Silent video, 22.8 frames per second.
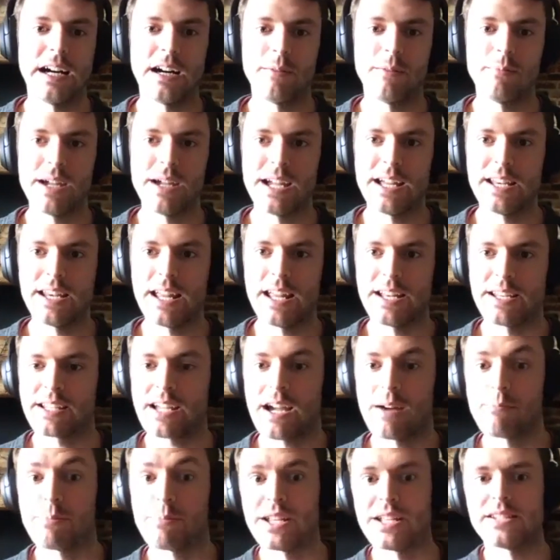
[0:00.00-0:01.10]
in
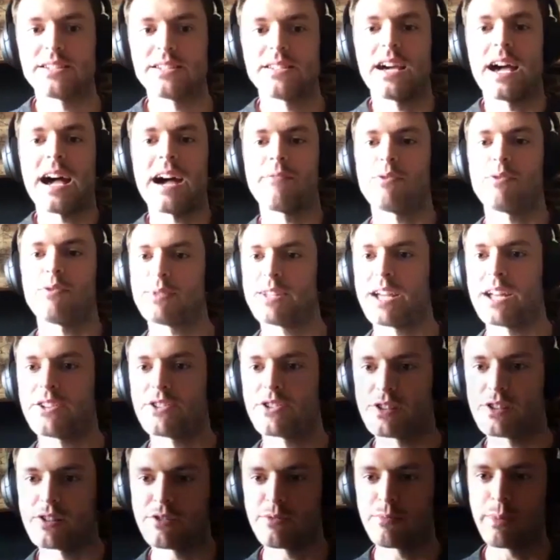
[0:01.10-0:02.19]
companies that have the
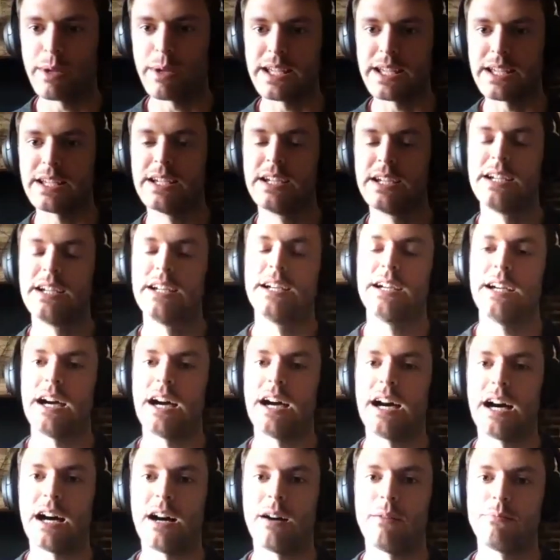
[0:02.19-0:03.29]
potential to be
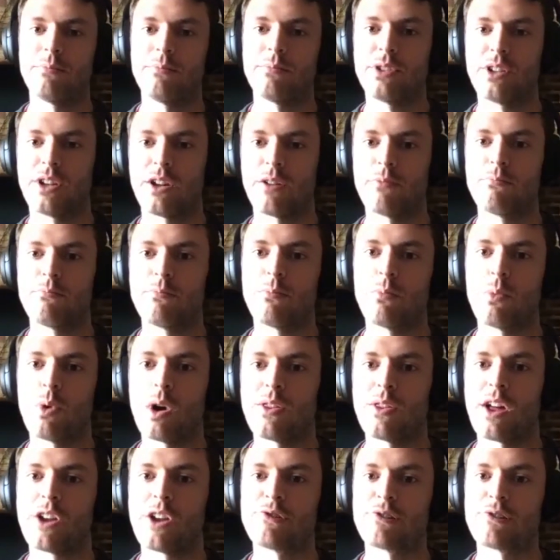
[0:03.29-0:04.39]

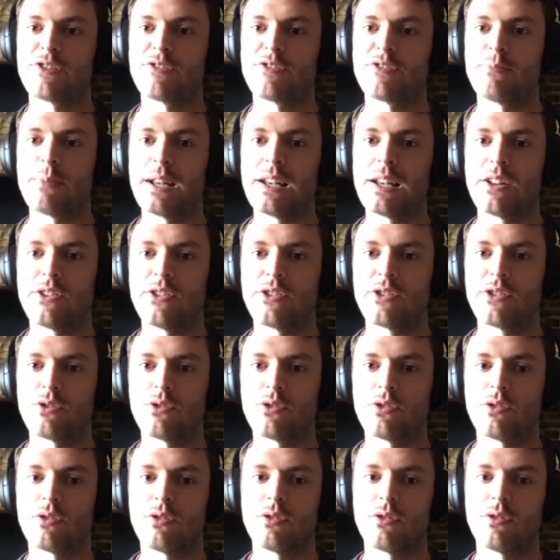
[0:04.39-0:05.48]
worth hundreds of millions
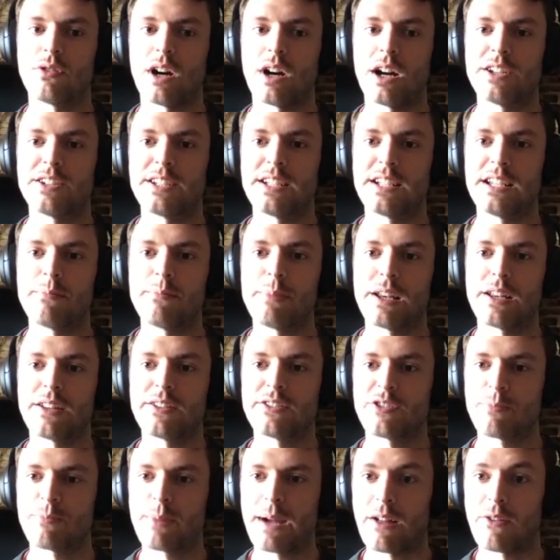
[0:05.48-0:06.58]
or ideally
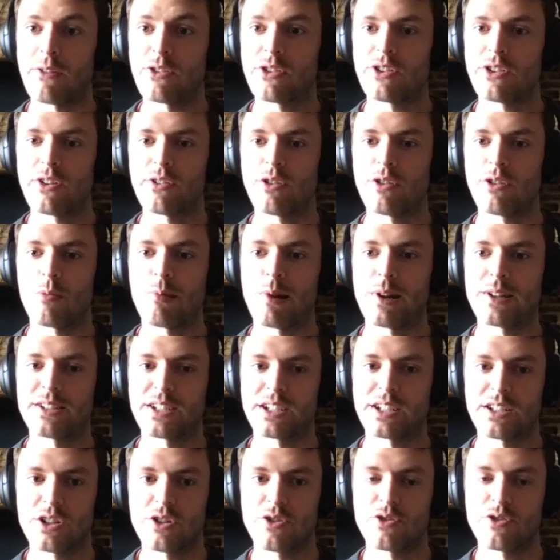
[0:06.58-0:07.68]
billions of pounds, so
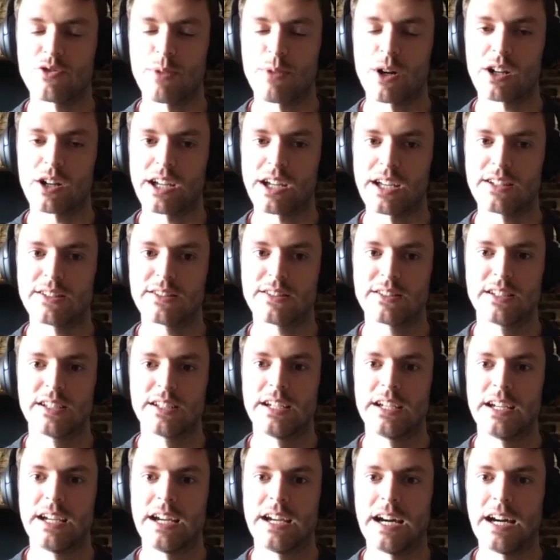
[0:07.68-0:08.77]
operating in huge markets.
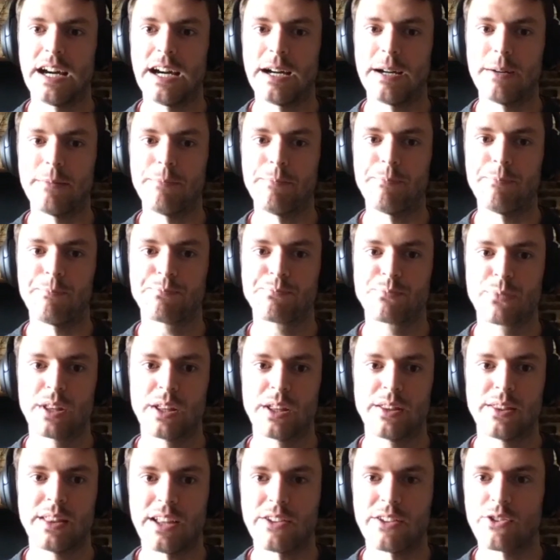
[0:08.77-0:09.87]

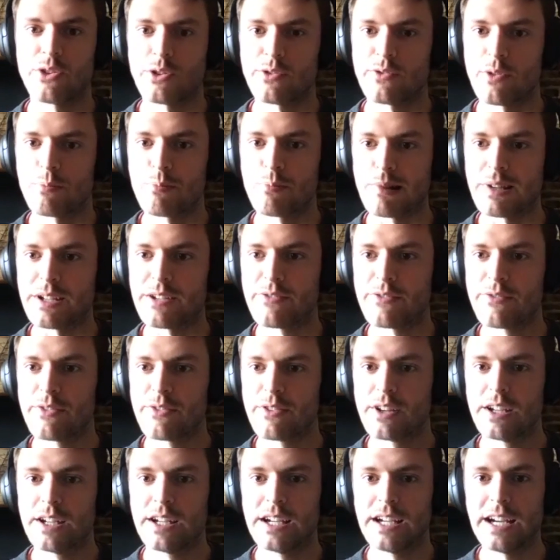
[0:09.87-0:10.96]
That's sort of a brief
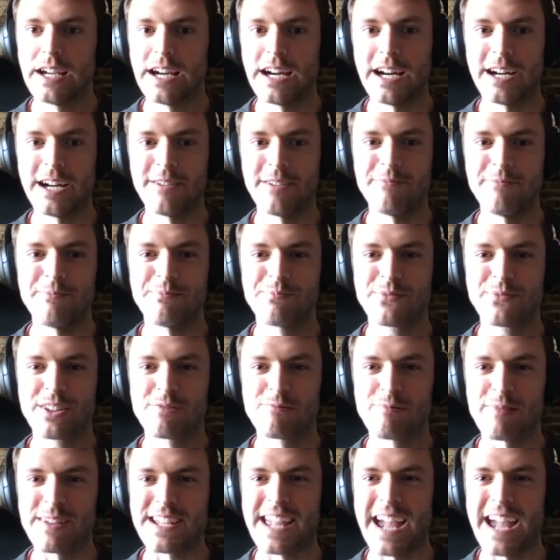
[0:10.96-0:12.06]

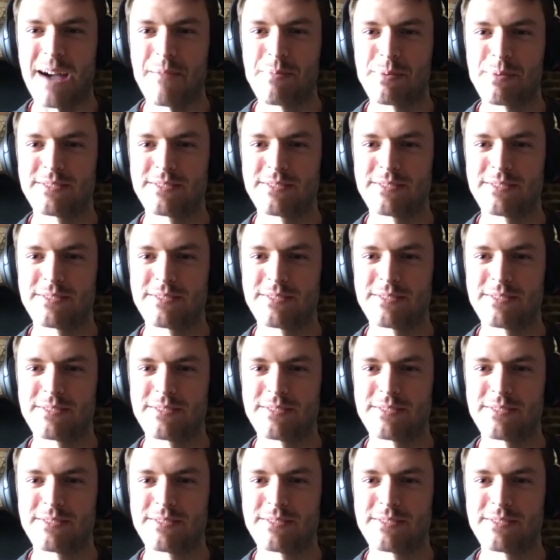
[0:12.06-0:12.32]
recap.